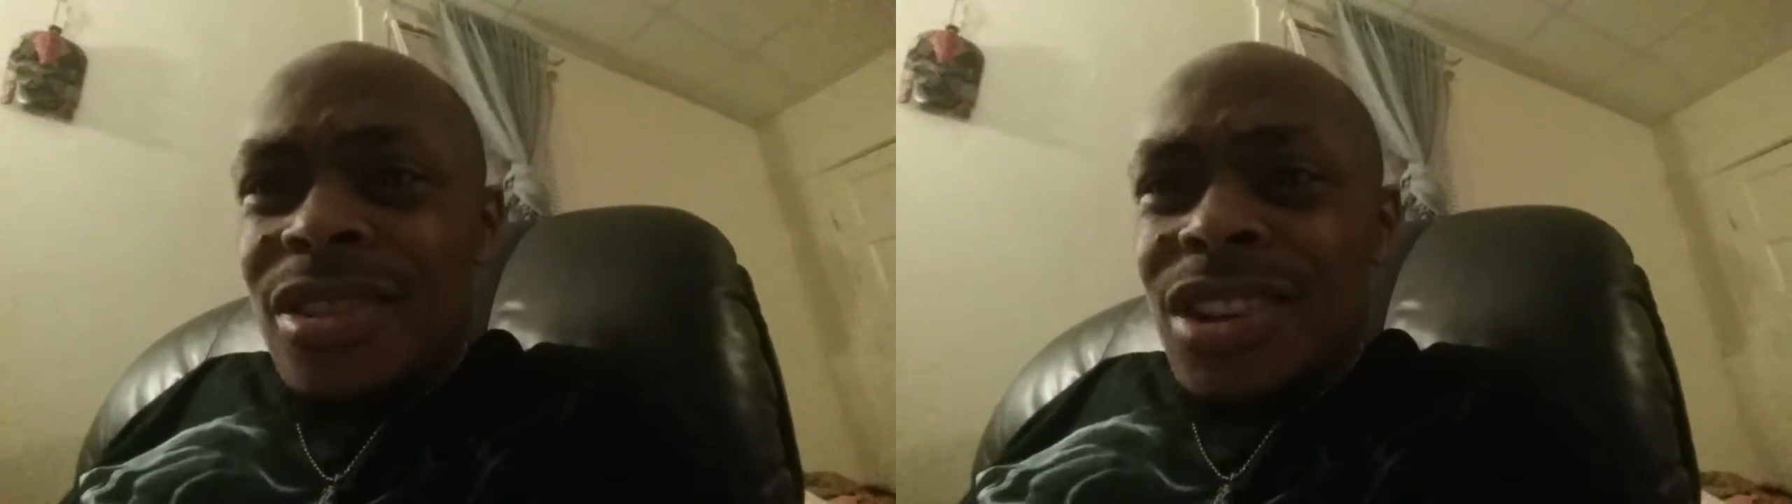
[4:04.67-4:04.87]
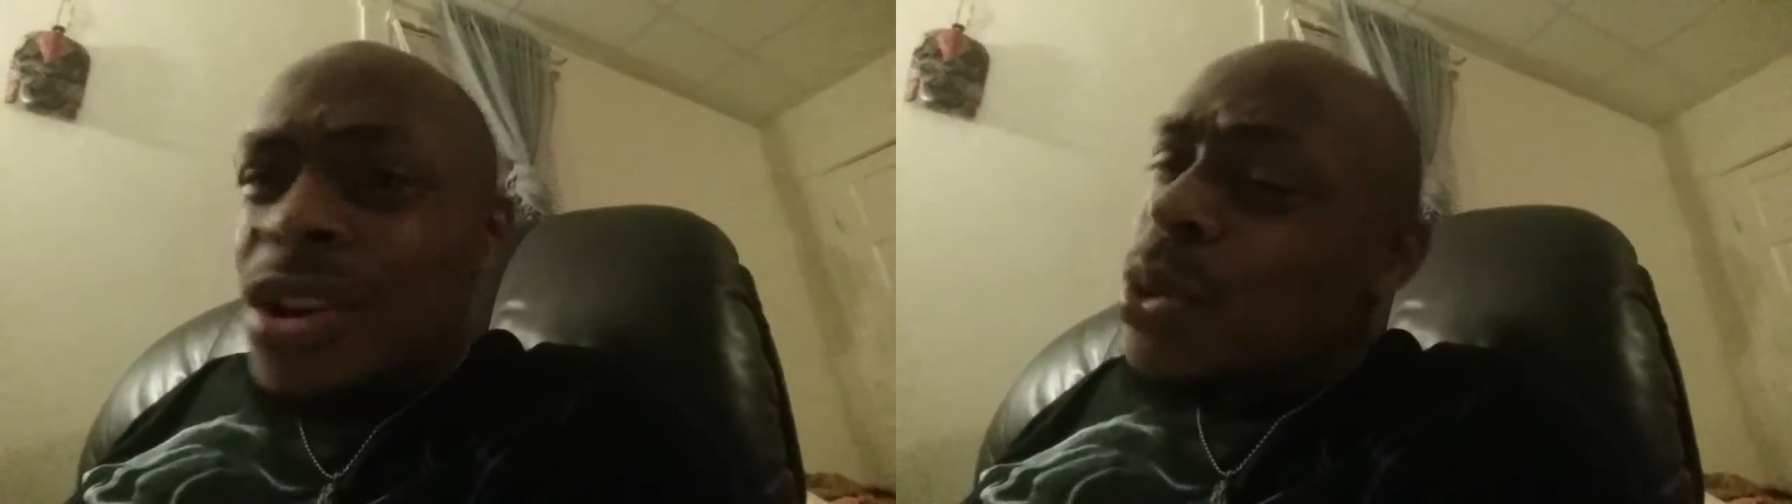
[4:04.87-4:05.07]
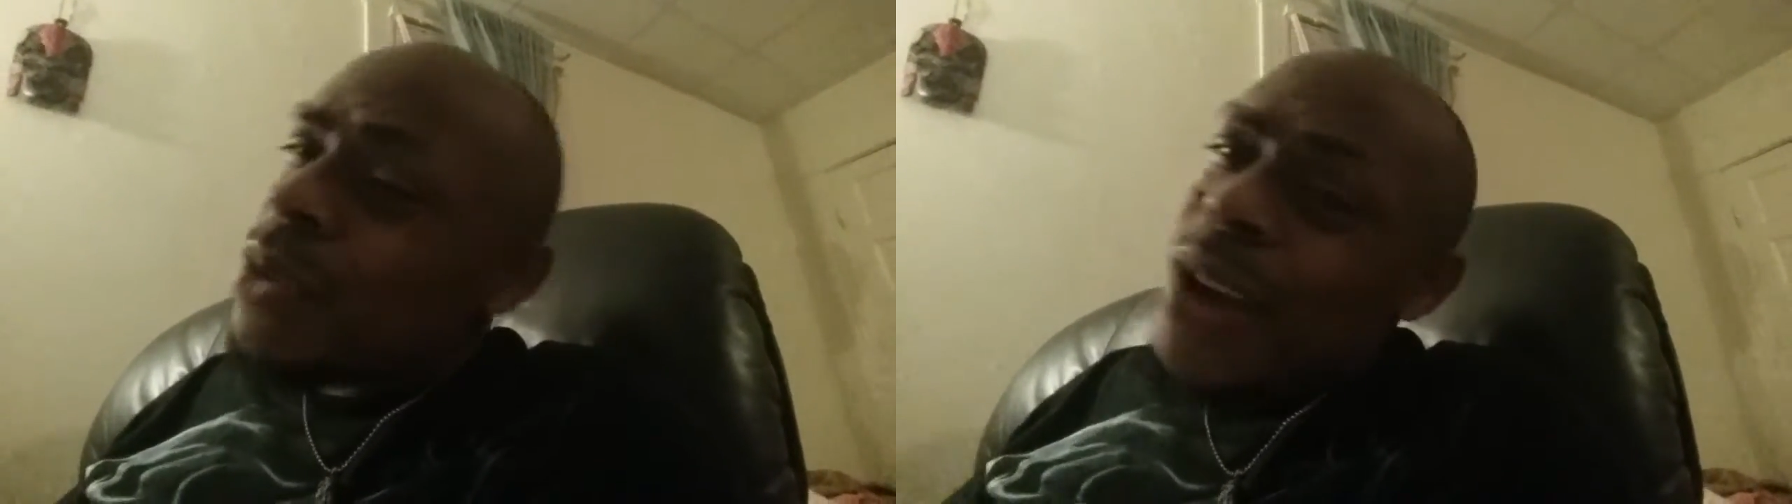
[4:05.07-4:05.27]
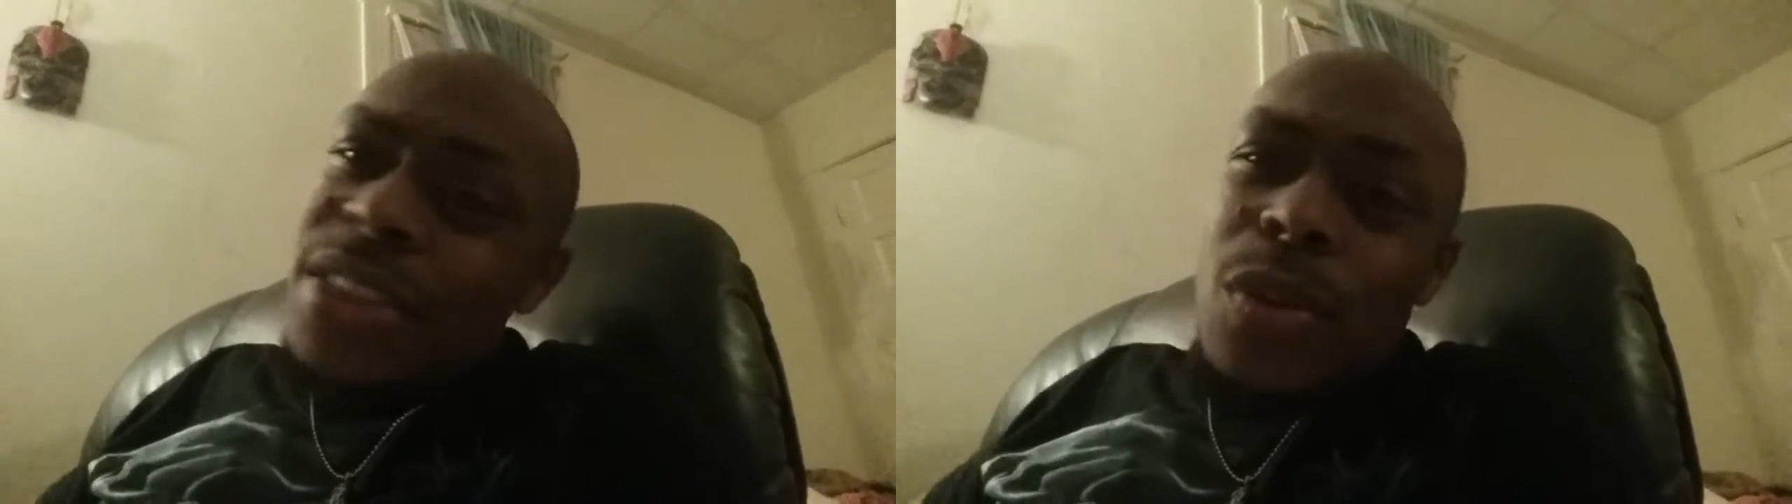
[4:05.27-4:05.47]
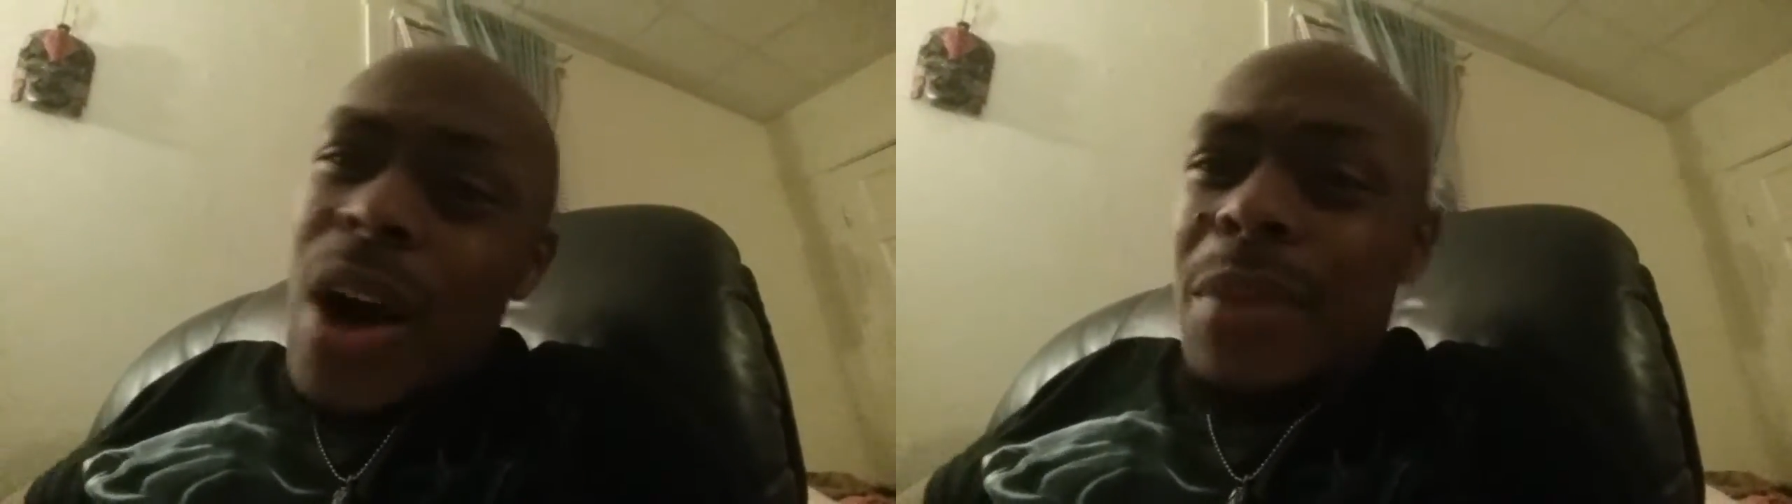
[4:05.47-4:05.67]
You don't want to
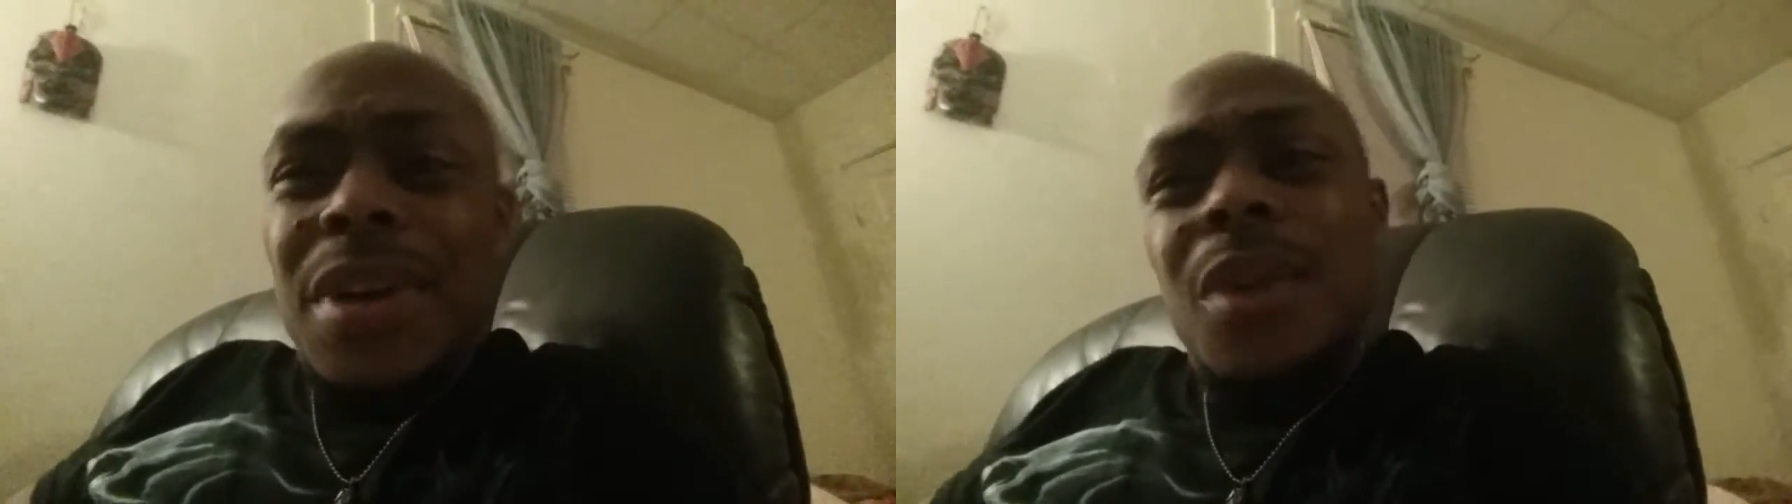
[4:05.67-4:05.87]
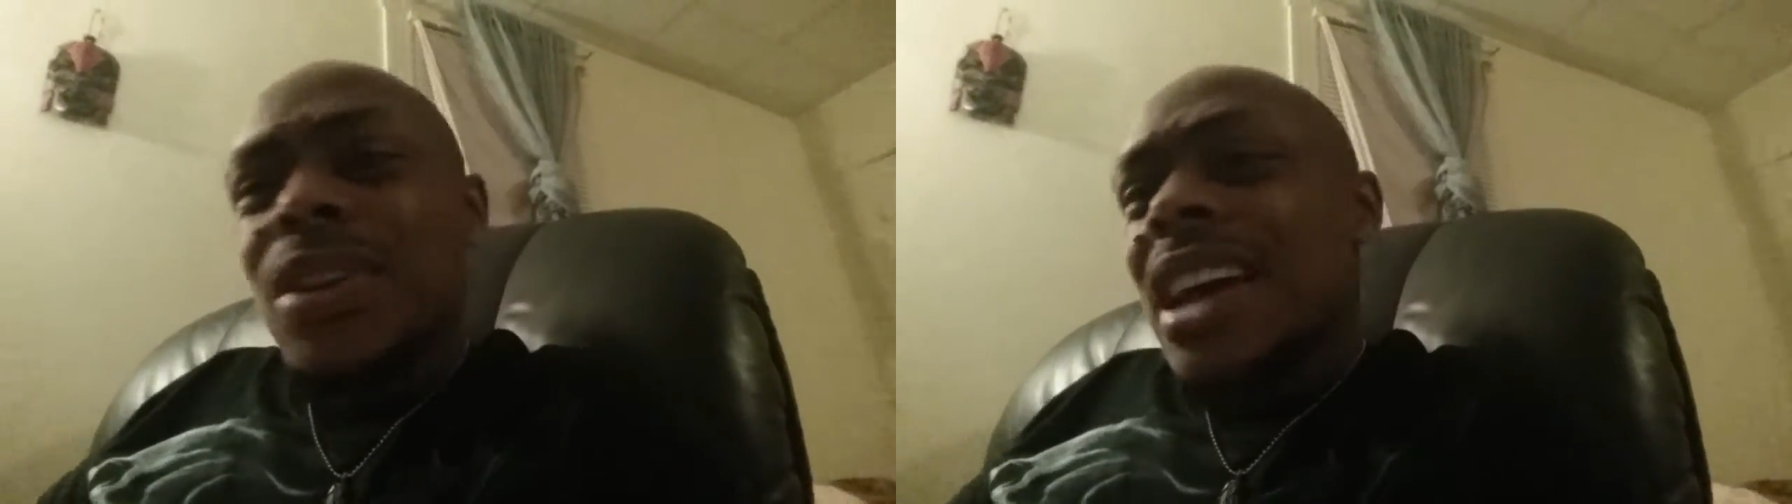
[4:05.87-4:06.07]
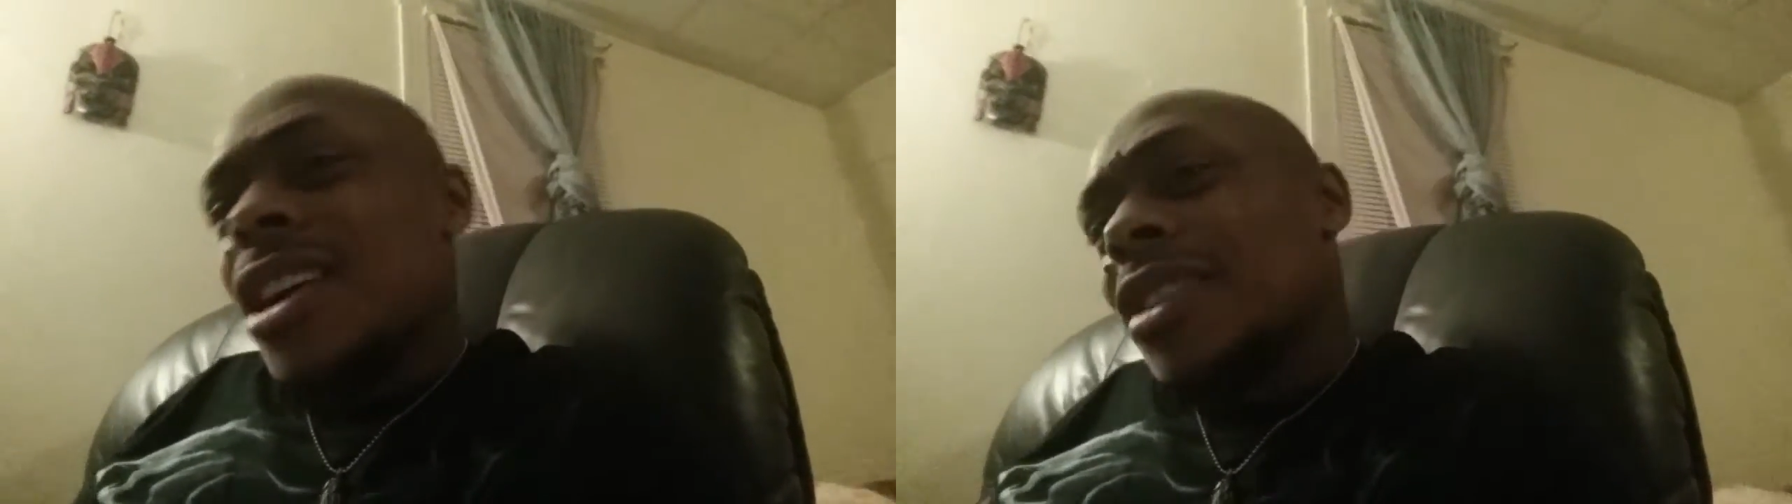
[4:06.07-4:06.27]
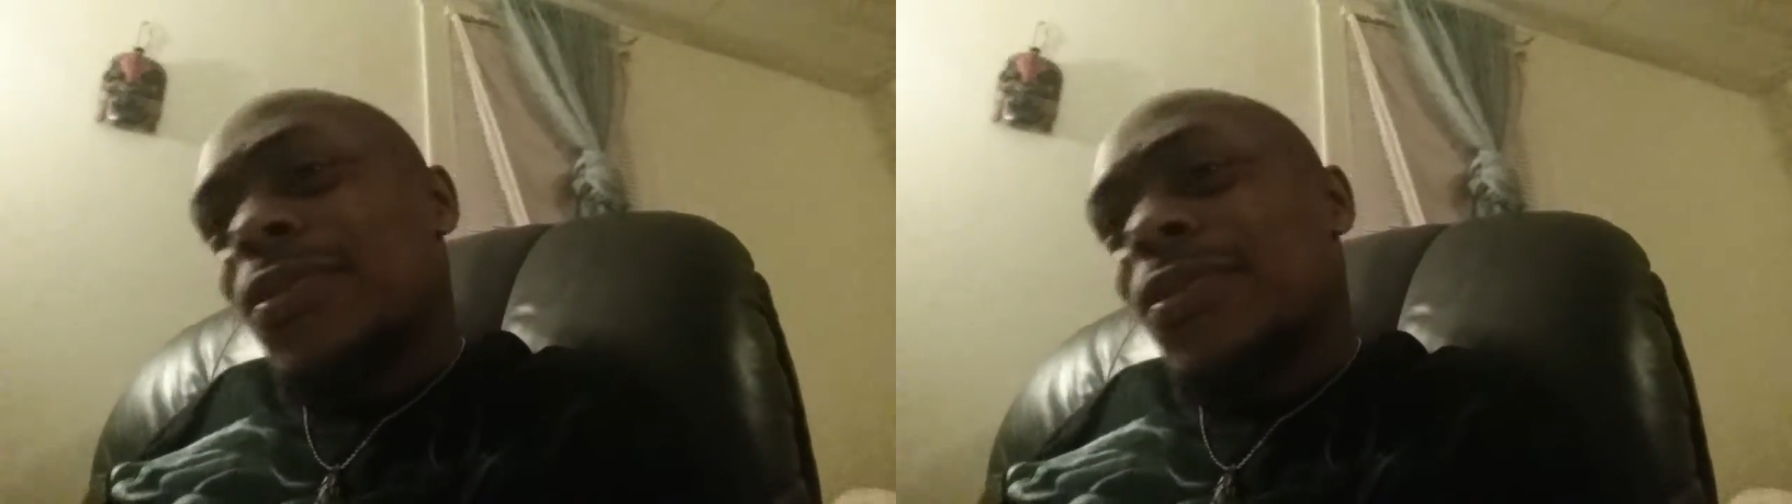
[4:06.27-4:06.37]
fight the white man when he already